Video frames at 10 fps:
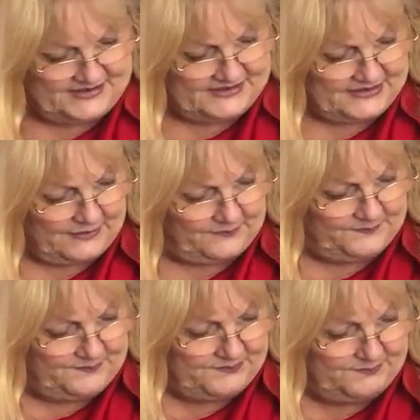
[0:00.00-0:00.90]
So
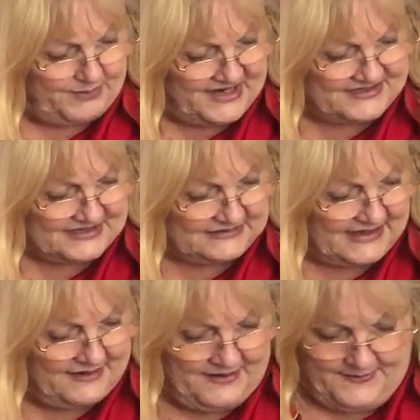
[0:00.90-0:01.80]

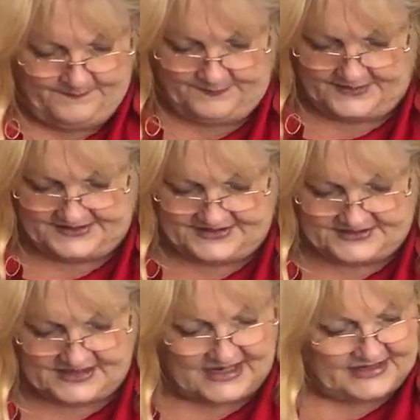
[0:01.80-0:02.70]
basically, this
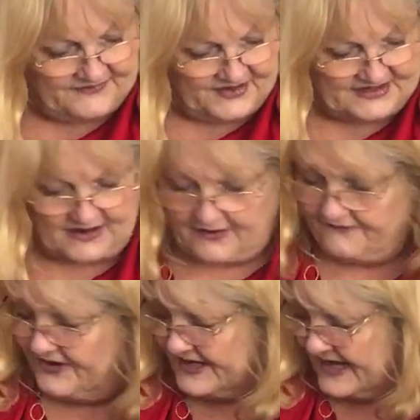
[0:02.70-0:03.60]
is kind of a
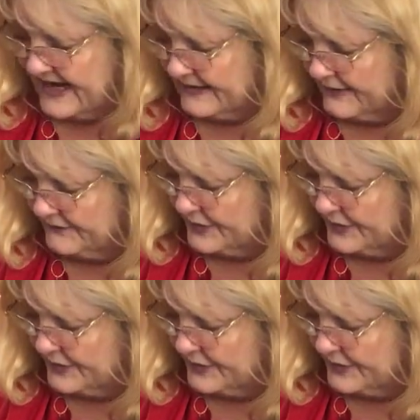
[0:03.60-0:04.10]
vignette of